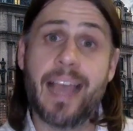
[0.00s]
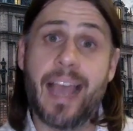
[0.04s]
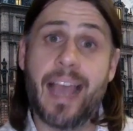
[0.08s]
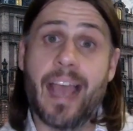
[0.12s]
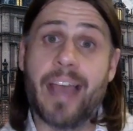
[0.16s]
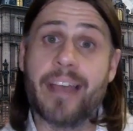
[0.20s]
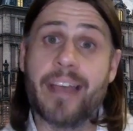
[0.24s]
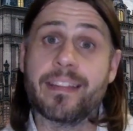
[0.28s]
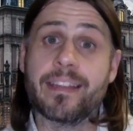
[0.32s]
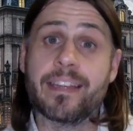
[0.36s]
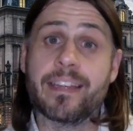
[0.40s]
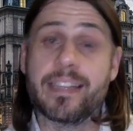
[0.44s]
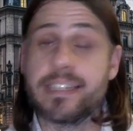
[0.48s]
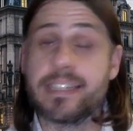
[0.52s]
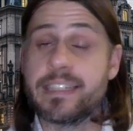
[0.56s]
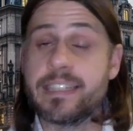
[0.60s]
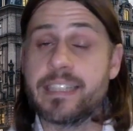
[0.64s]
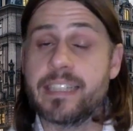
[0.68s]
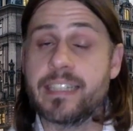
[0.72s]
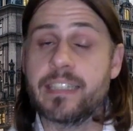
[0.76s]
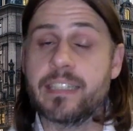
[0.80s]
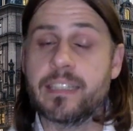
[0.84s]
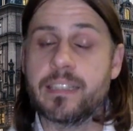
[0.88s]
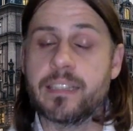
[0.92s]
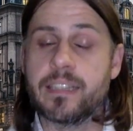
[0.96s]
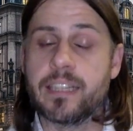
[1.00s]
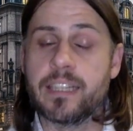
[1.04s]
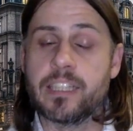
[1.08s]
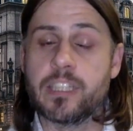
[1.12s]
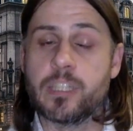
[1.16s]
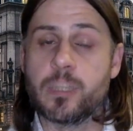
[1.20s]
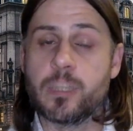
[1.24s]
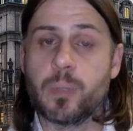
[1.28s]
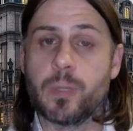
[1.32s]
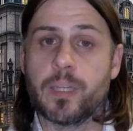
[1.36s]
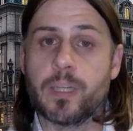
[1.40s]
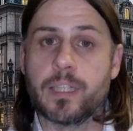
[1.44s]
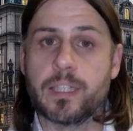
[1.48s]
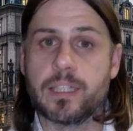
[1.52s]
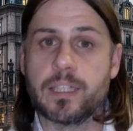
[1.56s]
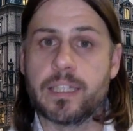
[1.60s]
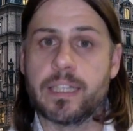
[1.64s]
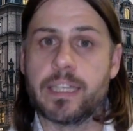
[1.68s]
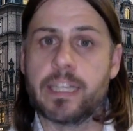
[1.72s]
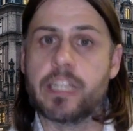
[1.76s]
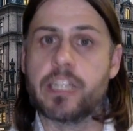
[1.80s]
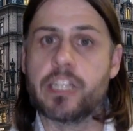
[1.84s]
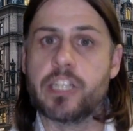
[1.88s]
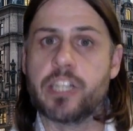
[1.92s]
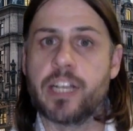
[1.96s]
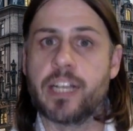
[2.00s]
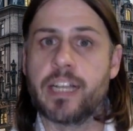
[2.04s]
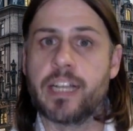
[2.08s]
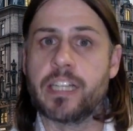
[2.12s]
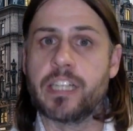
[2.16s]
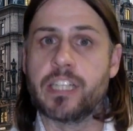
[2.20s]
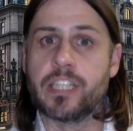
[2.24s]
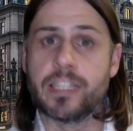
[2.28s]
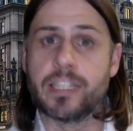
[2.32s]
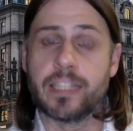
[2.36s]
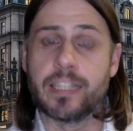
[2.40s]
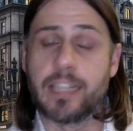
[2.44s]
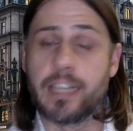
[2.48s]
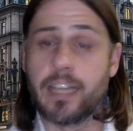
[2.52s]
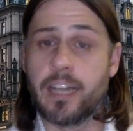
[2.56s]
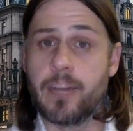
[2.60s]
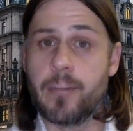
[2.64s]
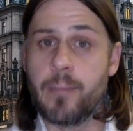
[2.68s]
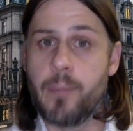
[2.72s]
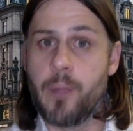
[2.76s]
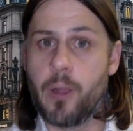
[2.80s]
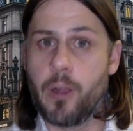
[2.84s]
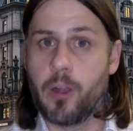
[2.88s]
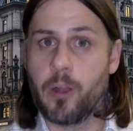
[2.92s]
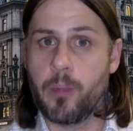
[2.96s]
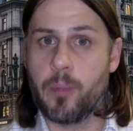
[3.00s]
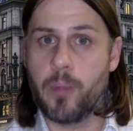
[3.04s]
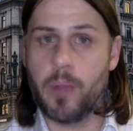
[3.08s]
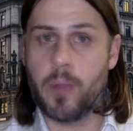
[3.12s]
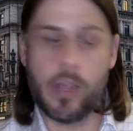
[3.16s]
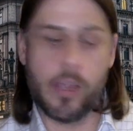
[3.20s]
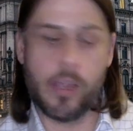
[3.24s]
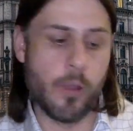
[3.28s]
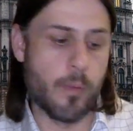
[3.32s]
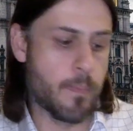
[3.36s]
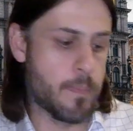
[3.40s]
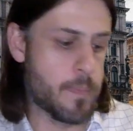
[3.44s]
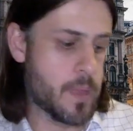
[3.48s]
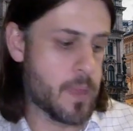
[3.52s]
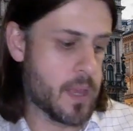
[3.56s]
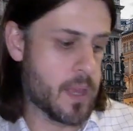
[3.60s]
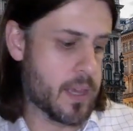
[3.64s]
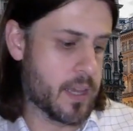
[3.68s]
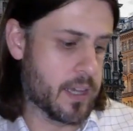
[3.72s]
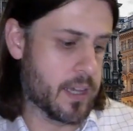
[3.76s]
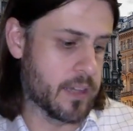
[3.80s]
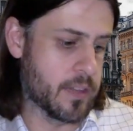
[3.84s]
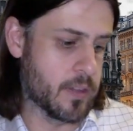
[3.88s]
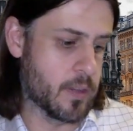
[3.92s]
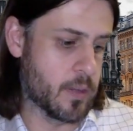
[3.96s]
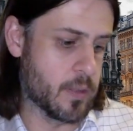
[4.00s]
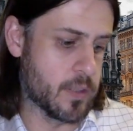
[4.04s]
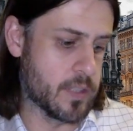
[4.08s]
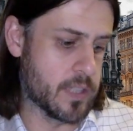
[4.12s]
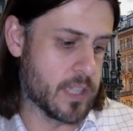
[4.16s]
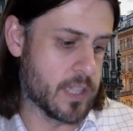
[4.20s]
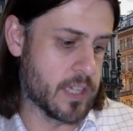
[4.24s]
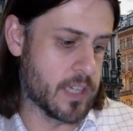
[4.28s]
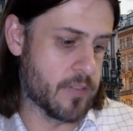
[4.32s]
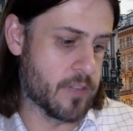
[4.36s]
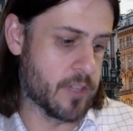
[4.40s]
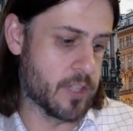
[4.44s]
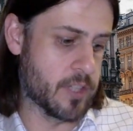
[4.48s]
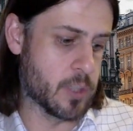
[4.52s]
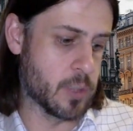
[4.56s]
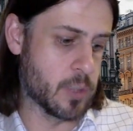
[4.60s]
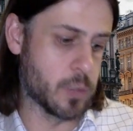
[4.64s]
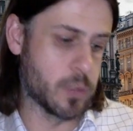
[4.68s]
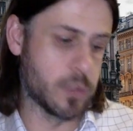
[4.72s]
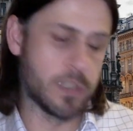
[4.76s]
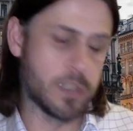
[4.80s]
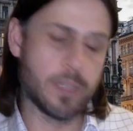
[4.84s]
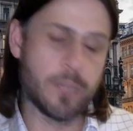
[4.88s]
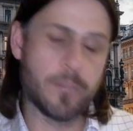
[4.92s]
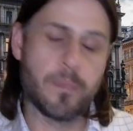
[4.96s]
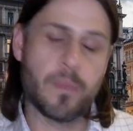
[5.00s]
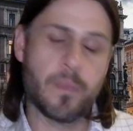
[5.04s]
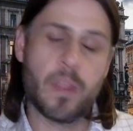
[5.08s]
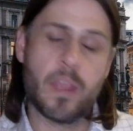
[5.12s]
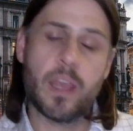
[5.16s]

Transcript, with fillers: And then it did lead to a clear change in the gut microbiome in those individuals.